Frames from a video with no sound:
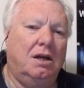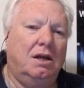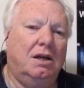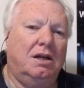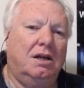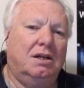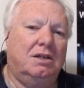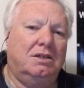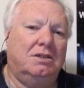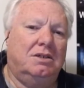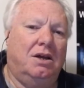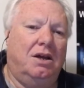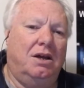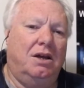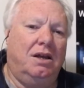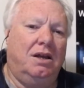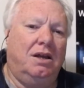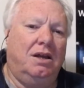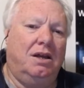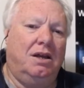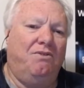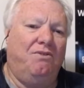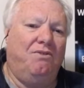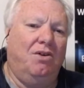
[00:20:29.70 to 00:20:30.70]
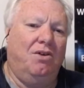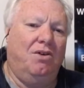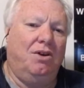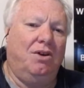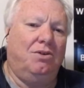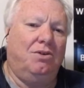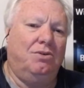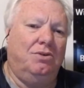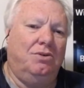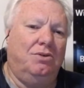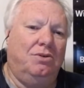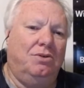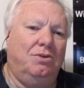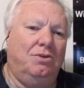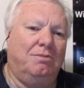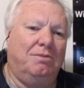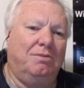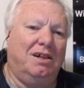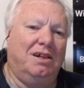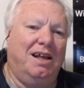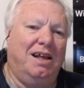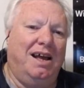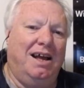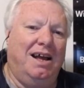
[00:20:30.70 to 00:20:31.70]
So, yeah, very good. I'm
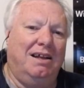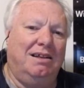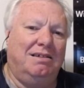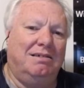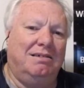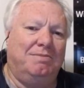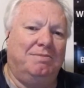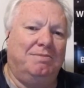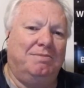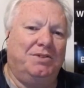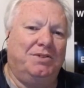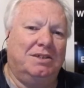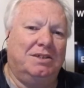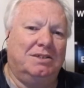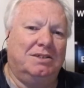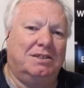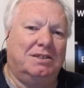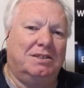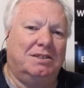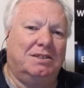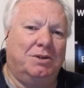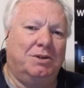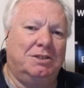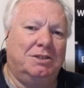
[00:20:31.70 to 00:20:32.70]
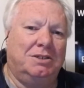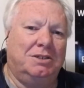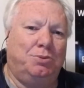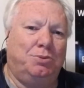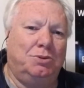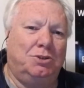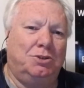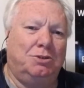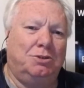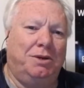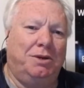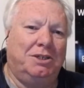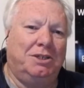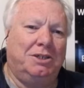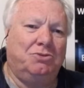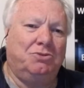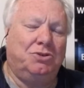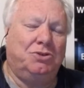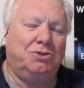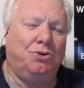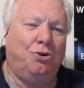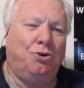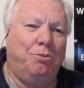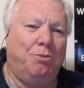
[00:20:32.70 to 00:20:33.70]
glad that someone's put some extra
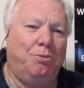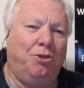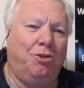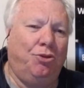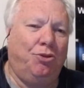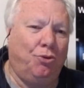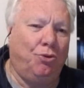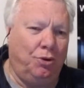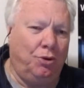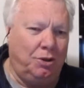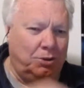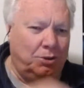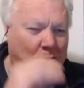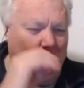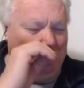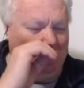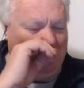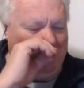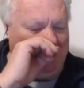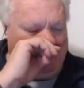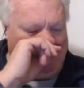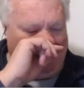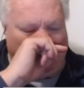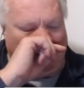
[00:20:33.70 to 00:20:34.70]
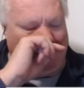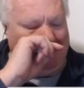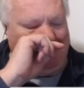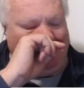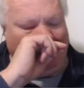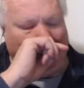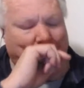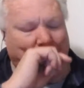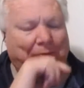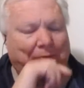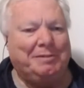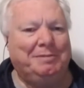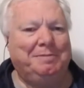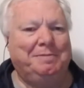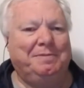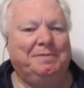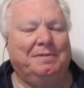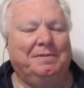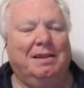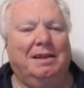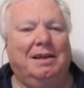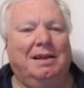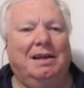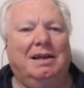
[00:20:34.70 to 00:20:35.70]
time and thought into it.
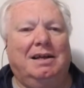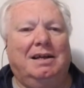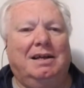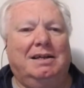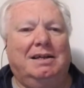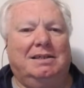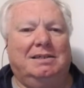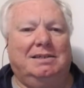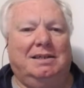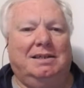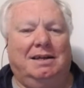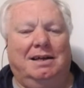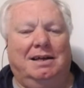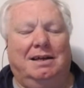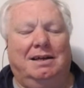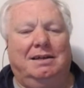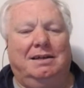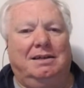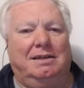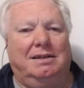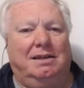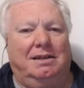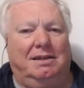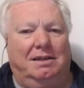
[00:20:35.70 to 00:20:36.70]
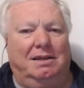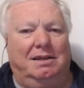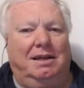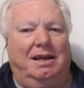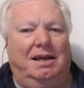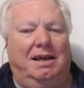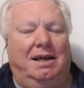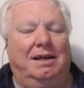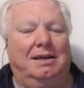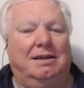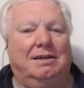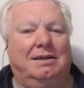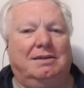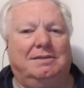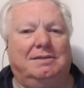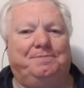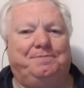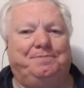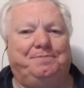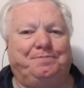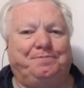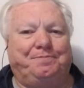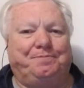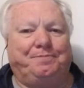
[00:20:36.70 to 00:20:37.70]
So, yeah.
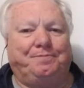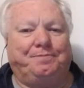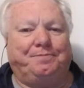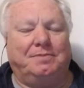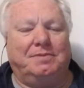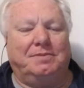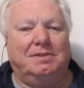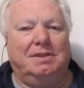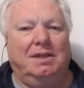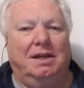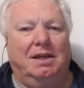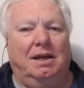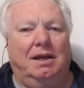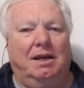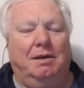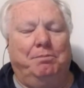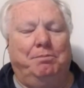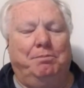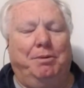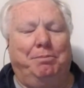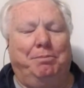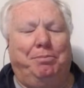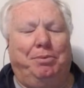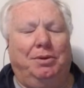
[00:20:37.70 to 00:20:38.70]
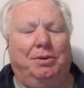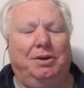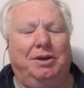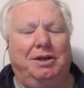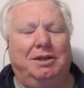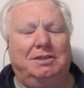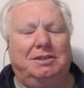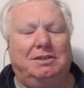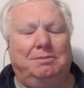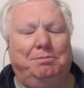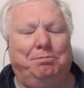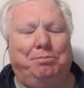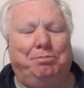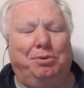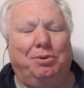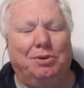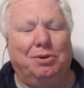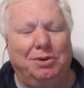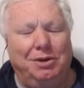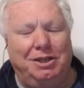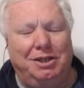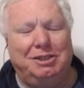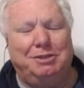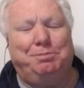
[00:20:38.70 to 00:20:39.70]
But please do